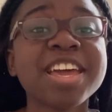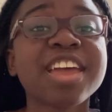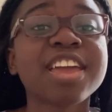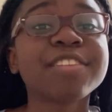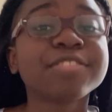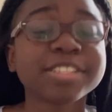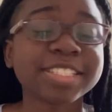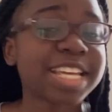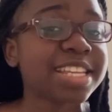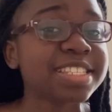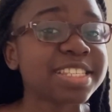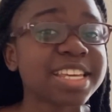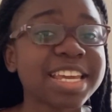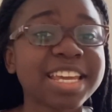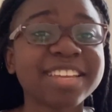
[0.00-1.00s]
If you stay
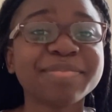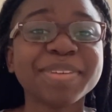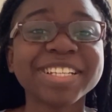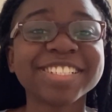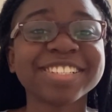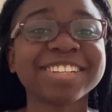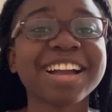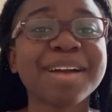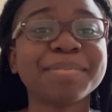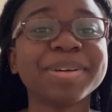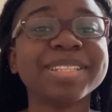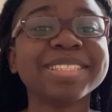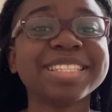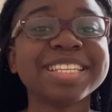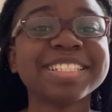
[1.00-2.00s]
to the end, make sure to
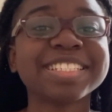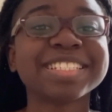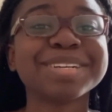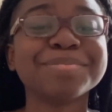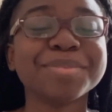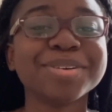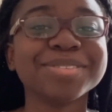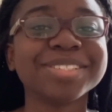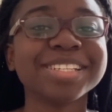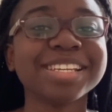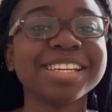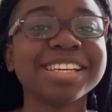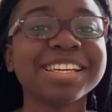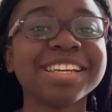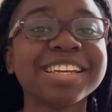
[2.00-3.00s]
comment this
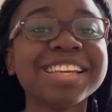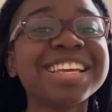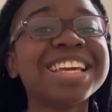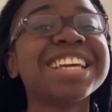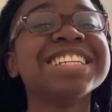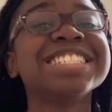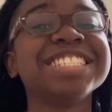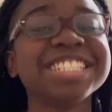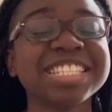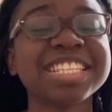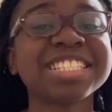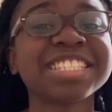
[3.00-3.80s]
emoji. Jesus